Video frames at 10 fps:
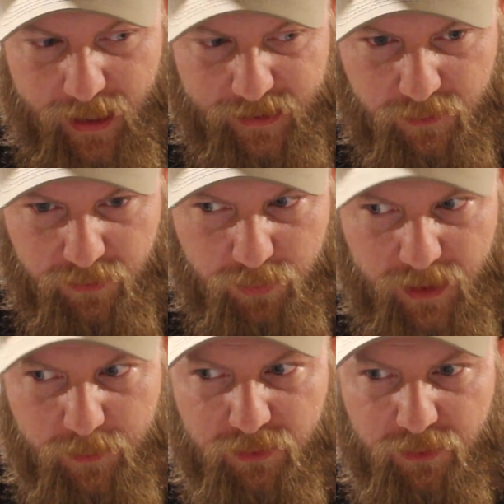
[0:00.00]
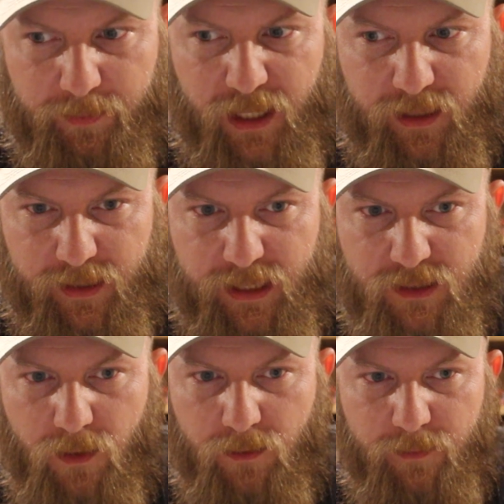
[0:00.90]
noticed when he was responding, he
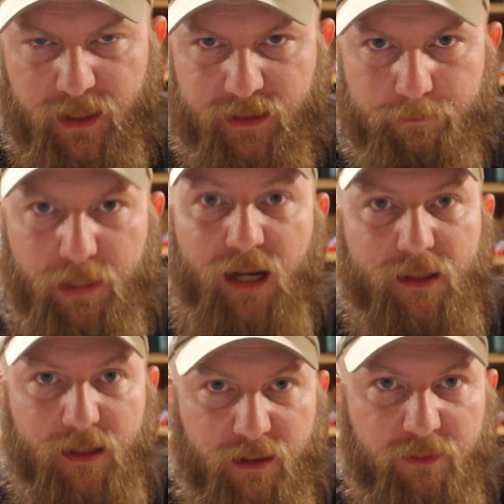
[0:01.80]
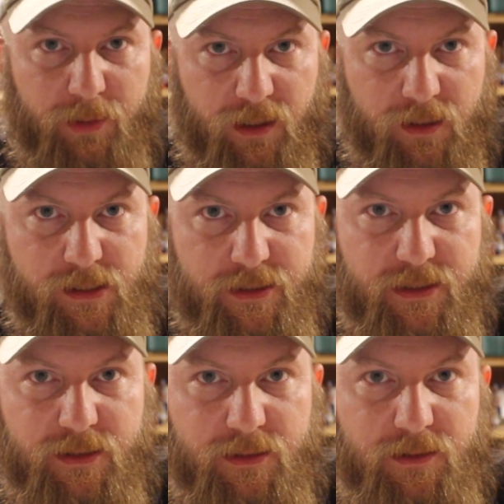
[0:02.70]
talked about the bonding experience.